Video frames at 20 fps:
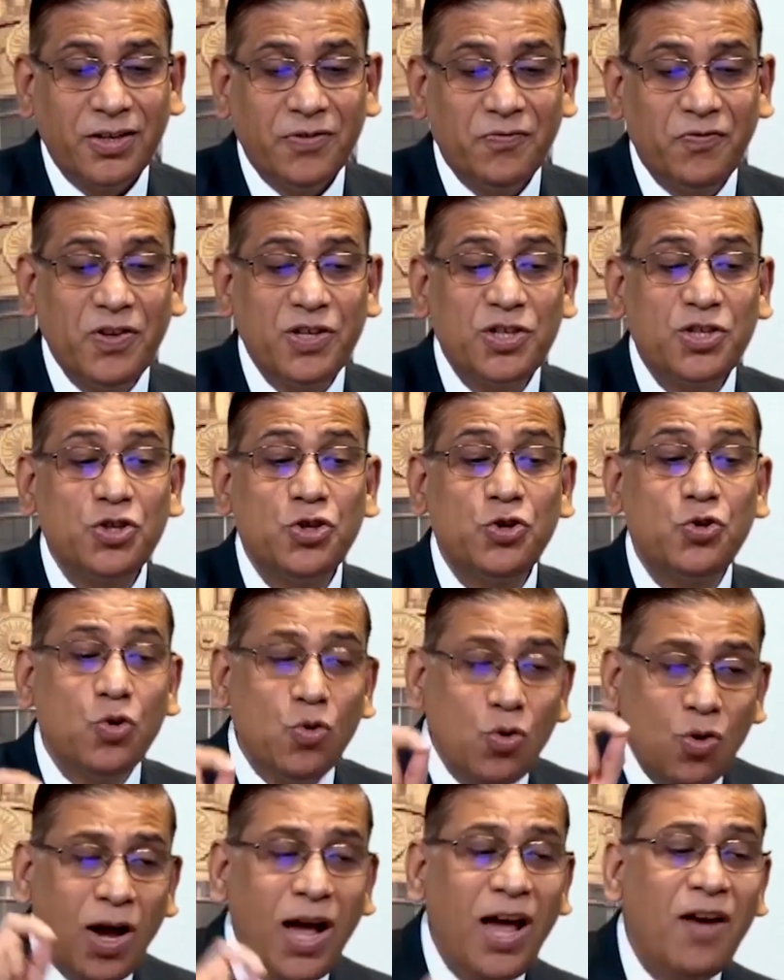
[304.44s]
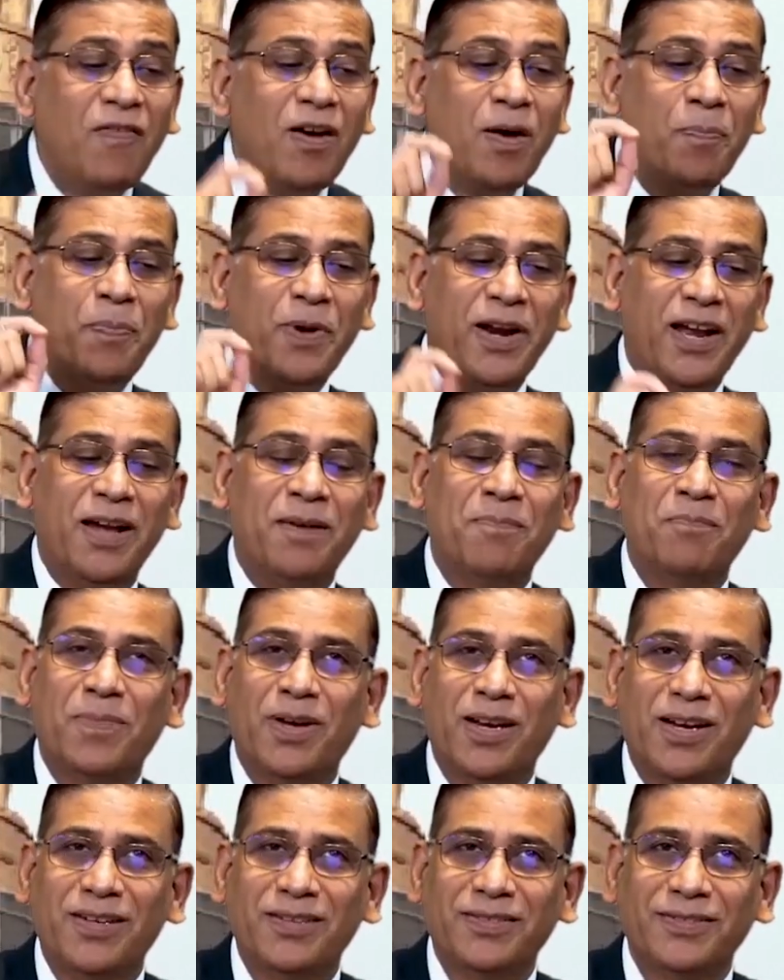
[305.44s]
which do have a
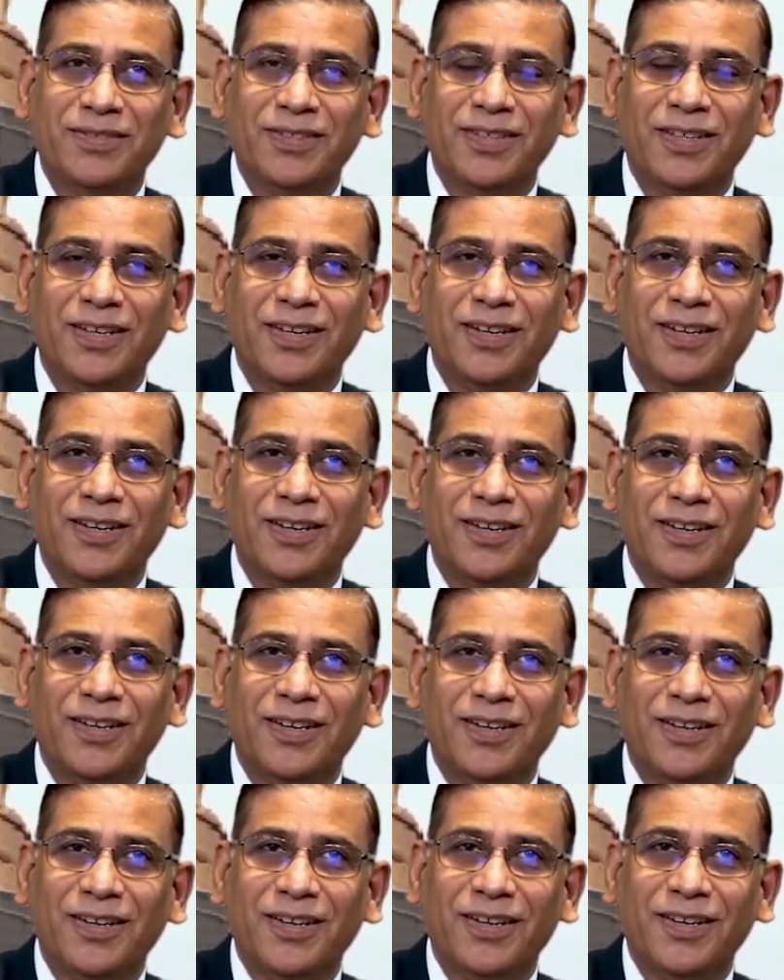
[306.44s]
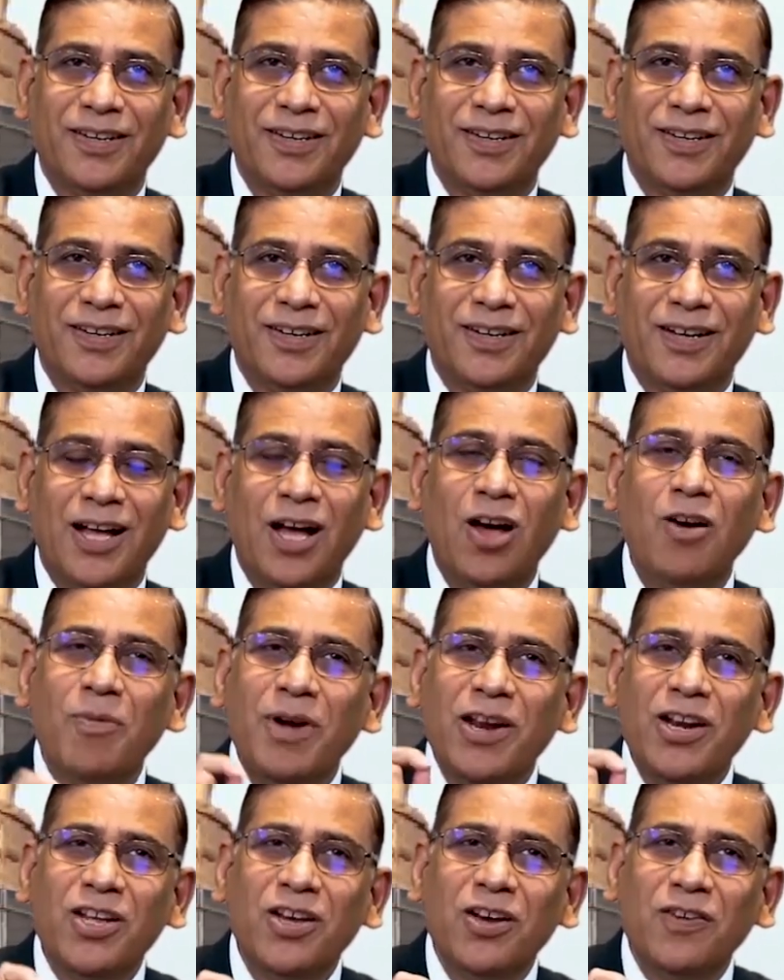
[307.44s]
preamble, how
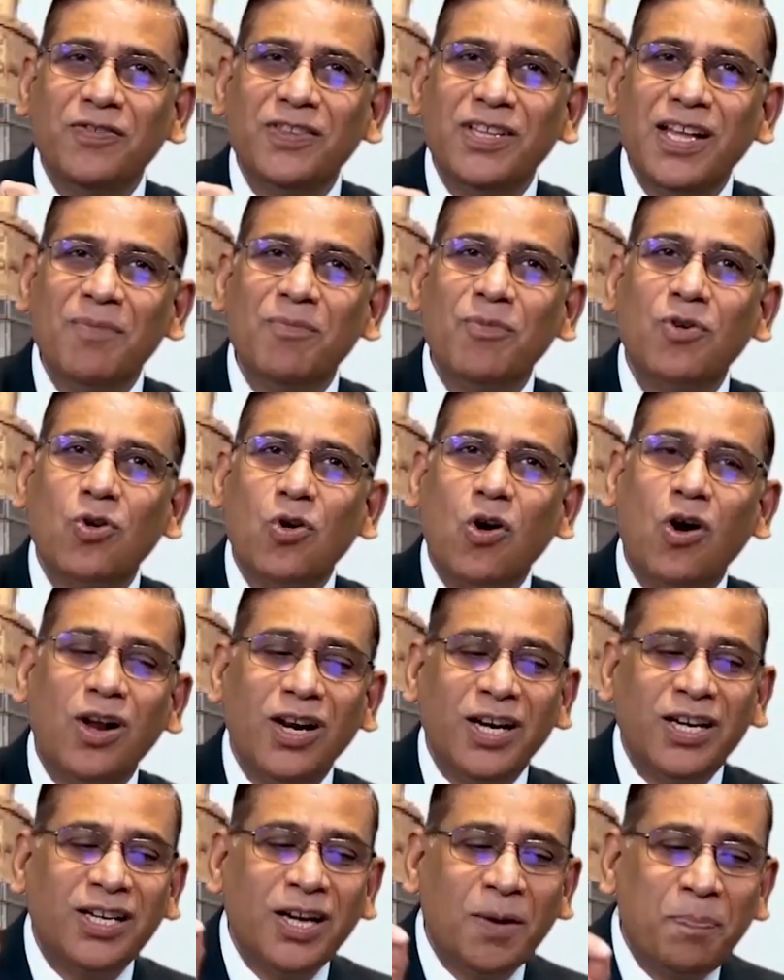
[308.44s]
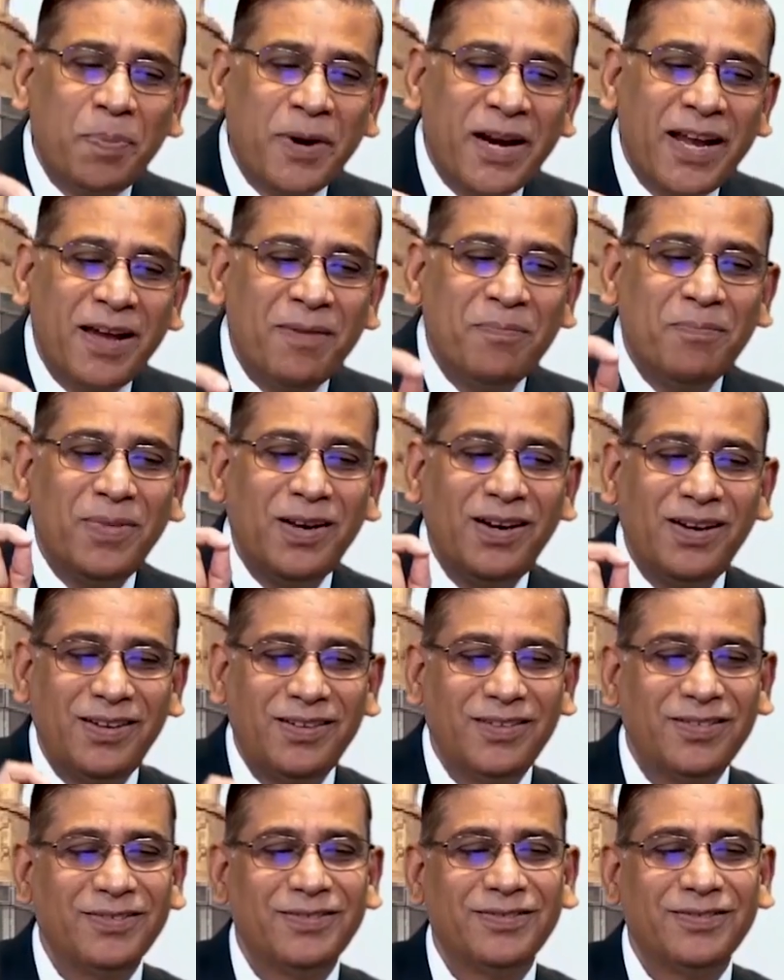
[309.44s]
many of them call it a preamble?